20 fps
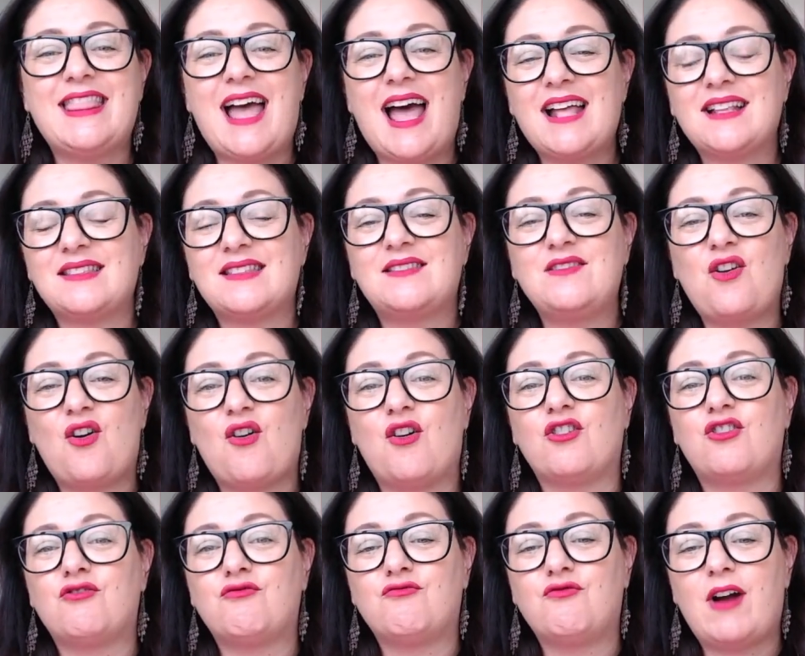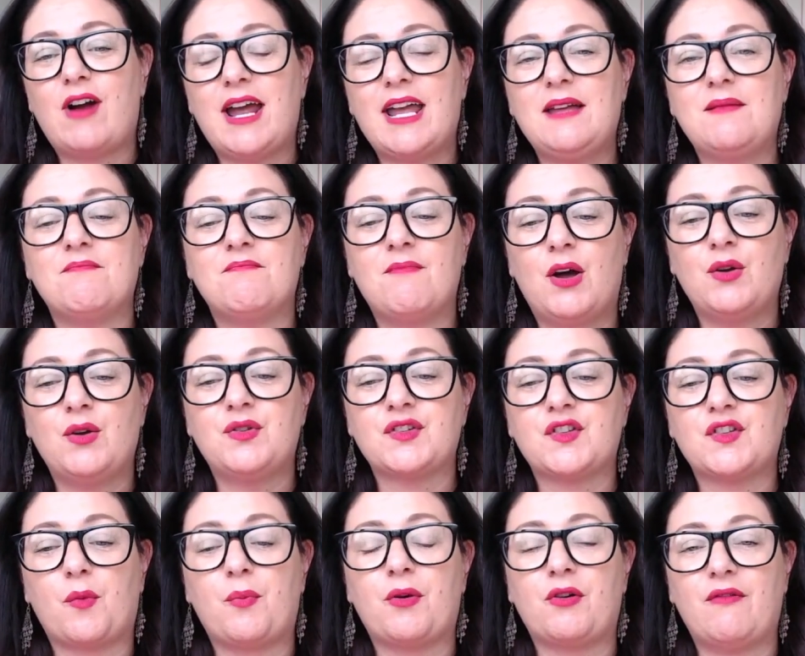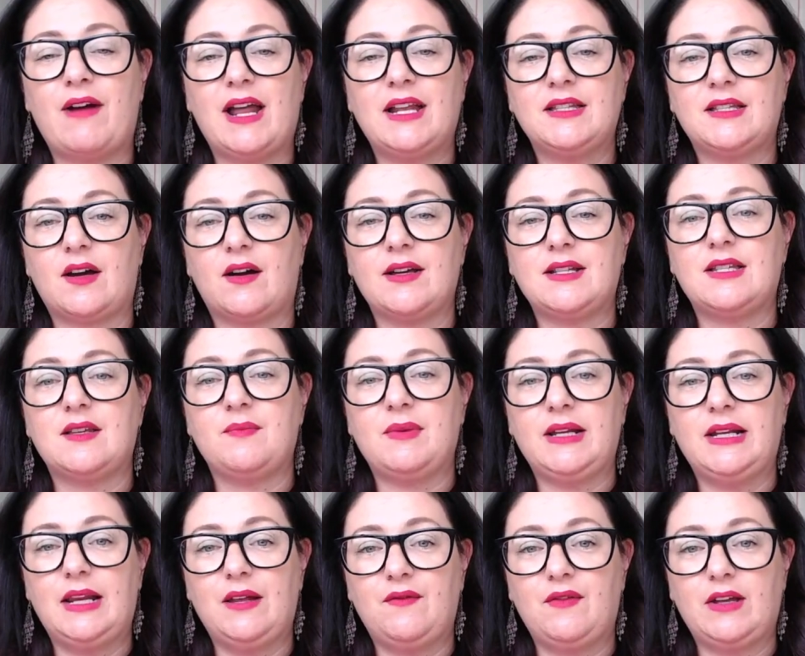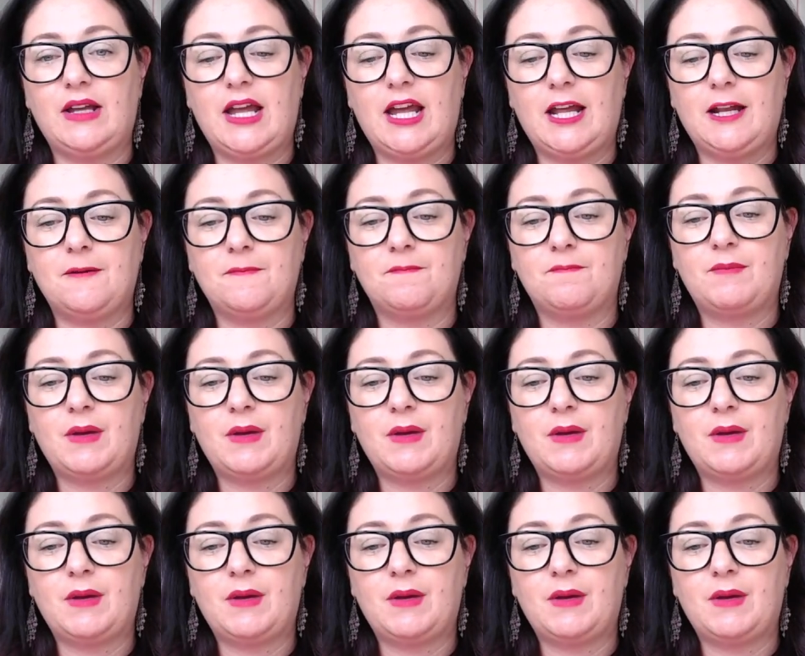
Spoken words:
that's not a great modus operandi to be living in,